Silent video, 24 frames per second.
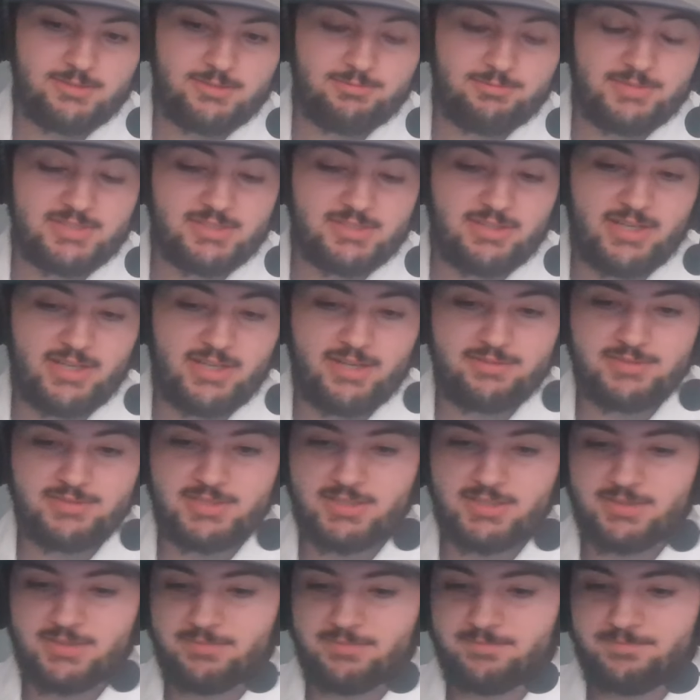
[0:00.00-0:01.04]
We still have
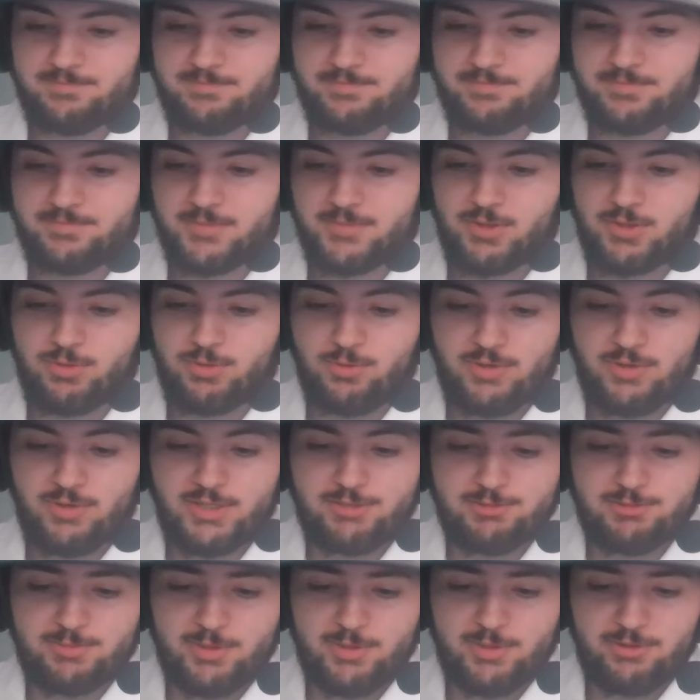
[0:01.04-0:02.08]
the
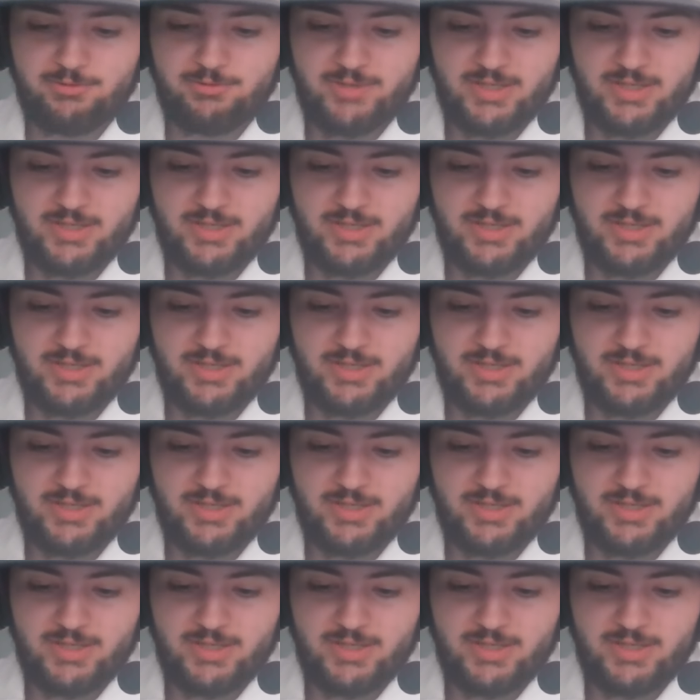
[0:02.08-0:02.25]
20 remote